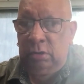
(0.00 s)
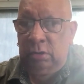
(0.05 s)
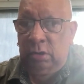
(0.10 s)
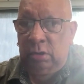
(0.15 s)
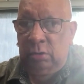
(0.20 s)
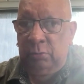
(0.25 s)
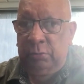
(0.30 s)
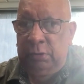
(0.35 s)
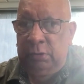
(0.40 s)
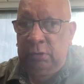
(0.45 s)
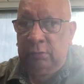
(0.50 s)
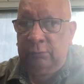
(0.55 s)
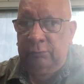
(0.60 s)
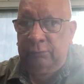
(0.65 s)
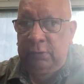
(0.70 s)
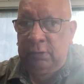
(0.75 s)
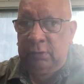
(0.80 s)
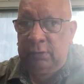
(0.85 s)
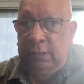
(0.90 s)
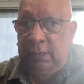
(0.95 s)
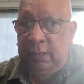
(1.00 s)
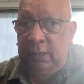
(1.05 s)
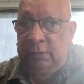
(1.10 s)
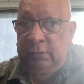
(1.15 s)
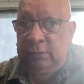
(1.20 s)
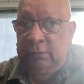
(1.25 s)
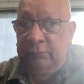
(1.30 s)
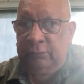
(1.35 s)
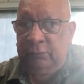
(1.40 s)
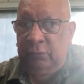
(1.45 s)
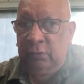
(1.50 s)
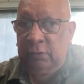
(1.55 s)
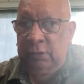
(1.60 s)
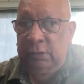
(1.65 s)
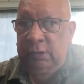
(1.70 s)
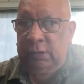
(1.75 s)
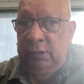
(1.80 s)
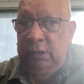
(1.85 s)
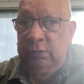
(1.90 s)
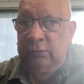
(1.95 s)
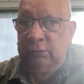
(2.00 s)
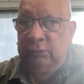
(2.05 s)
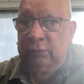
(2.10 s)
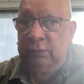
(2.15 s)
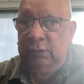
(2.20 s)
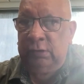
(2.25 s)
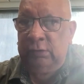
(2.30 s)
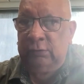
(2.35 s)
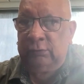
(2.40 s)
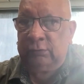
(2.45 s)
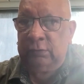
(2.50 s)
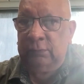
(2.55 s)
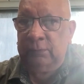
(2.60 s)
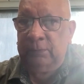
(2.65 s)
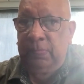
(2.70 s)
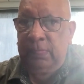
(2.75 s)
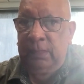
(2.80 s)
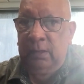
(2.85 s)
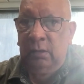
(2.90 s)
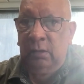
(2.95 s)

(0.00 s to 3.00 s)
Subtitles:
are we in a very active hurricane season,